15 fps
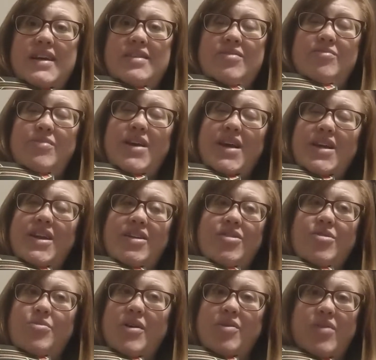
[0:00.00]
And man, I
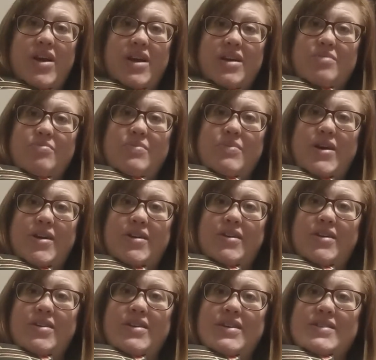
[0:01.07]
hope I wake up
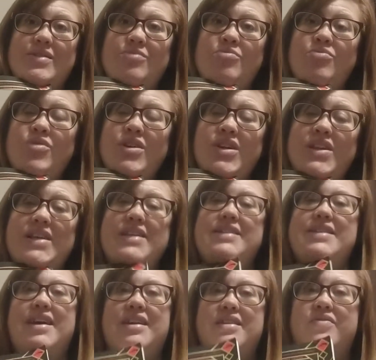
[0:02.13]
better, because I'm really
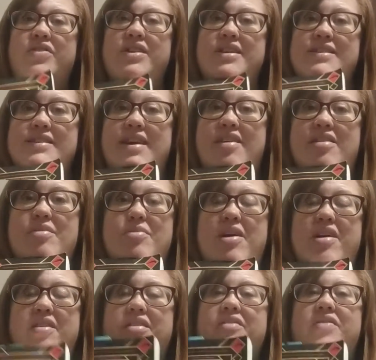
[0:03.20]
excited for this Harry
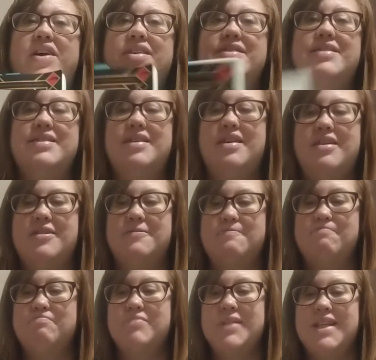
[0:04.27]
Potter event
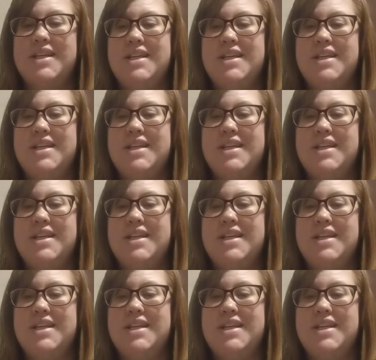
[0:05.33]
um,